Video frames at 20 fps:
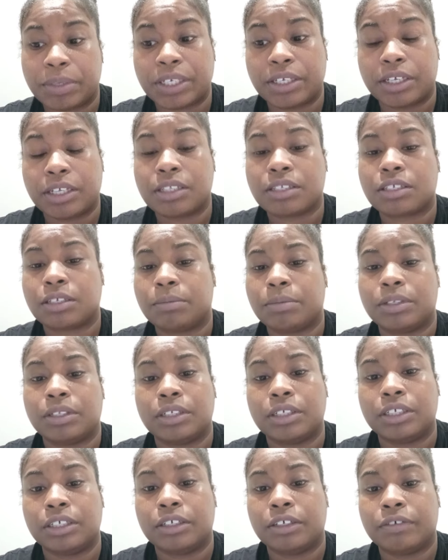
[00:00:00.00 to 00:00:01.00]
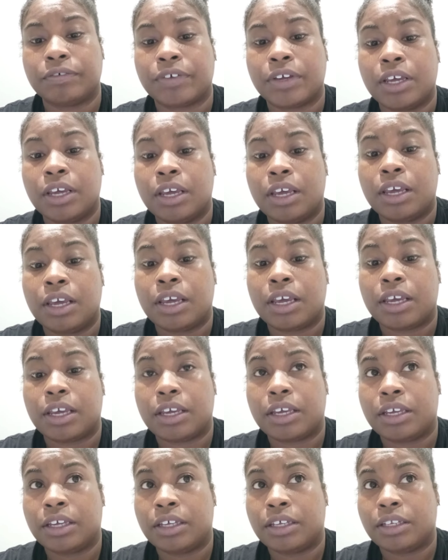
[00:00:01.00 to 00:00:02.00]
begin to believe
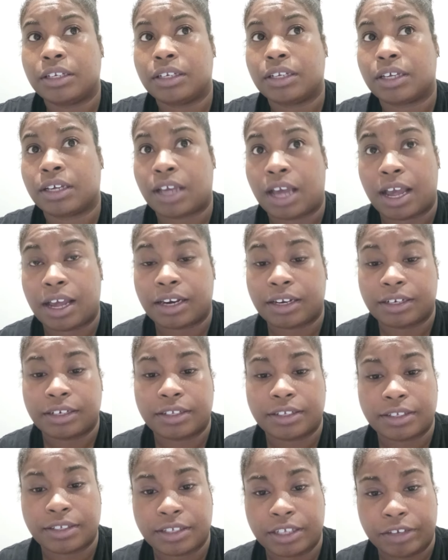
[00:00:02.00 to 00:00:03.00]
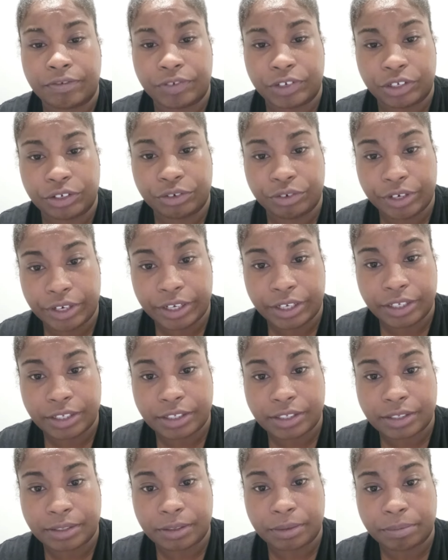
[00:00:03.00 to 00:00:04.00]
in God and his saving
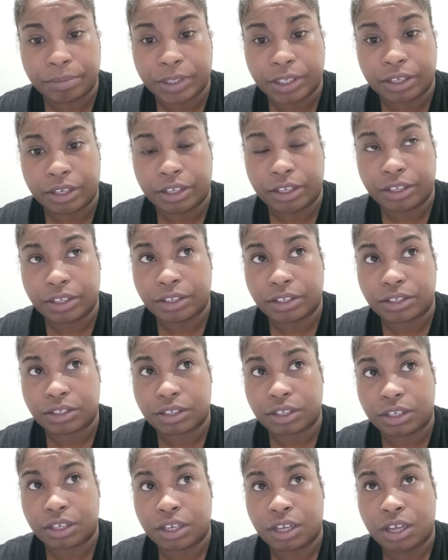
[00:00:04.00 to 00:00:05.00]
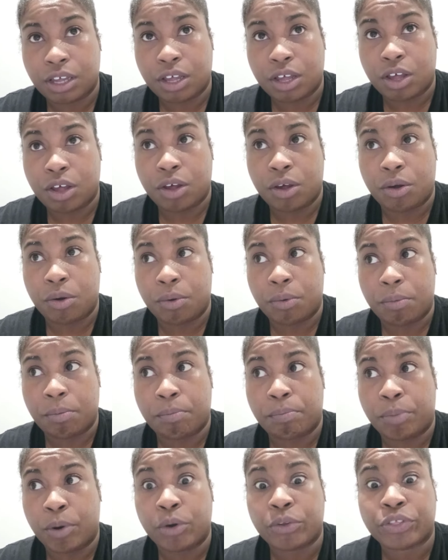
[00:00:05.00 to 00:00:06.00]
grace because
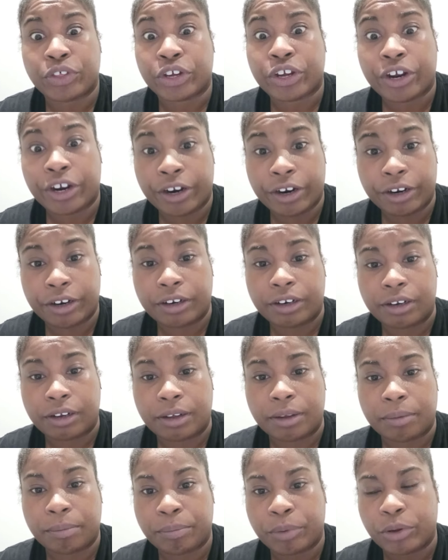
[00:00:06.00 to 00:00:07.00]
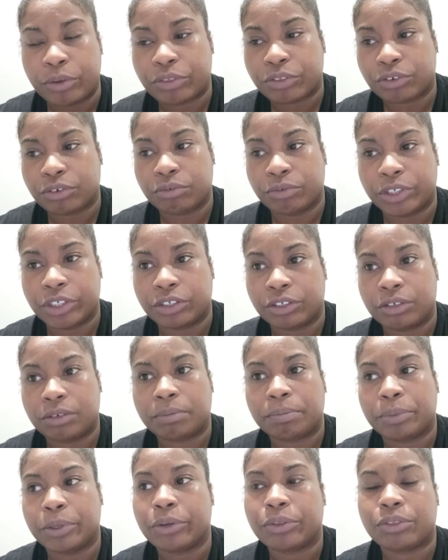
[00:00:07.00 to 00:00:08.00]
both occur. Both are
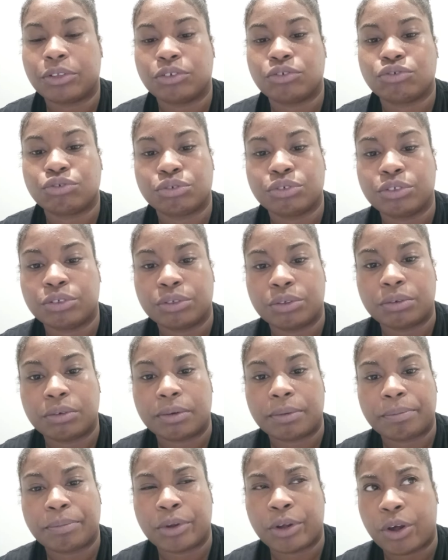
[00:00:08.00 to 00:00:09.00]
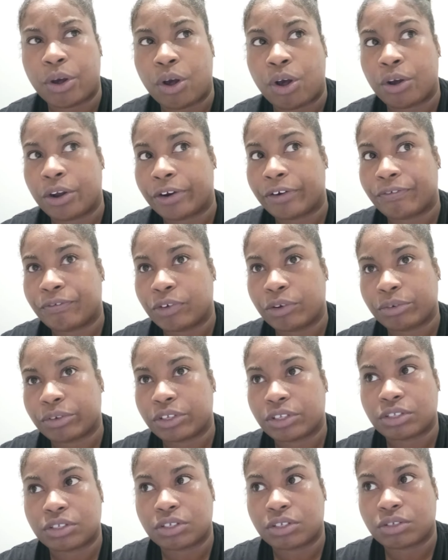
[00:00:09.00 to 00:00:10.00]
real, both are true, but our
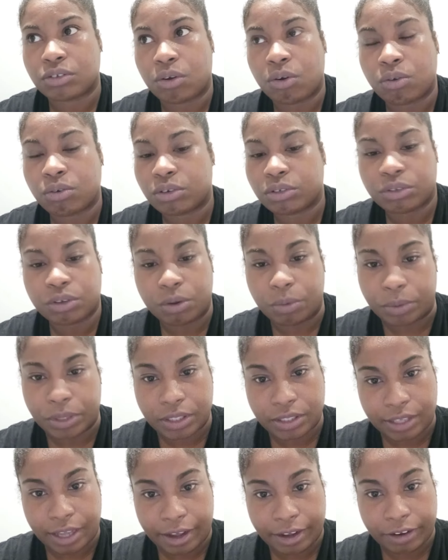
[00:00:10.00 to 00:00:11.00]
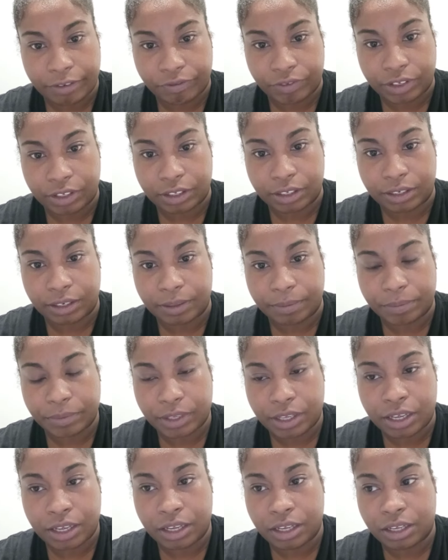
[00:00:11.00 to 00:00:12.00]
focus is only on one side of it.
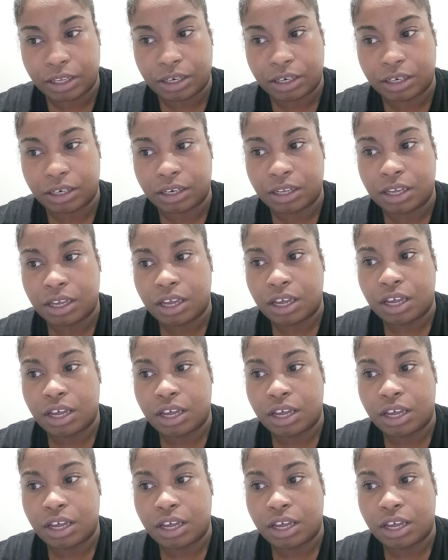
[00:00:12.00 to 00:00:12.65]
And